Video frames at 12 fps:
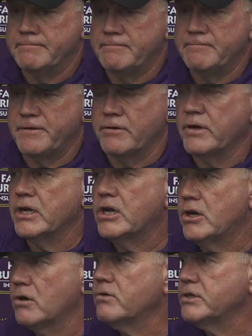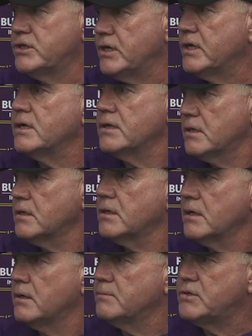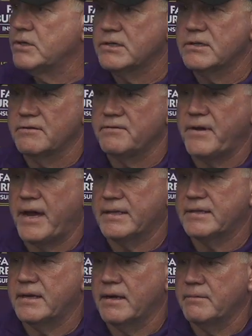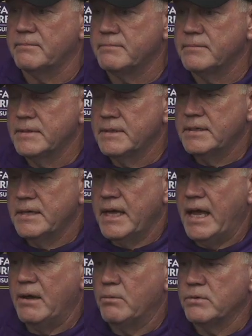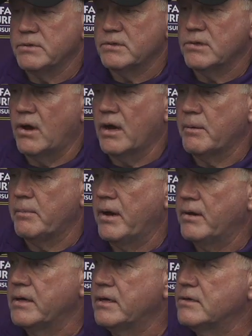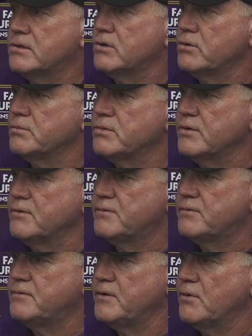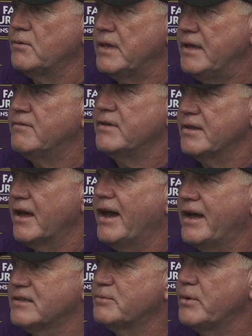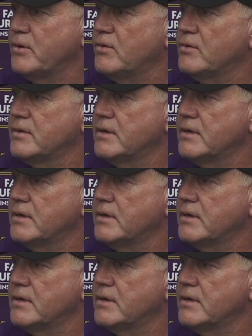very encouraging, just the fact that I'm able to talk about it in terms of, you know, leaving the hospital.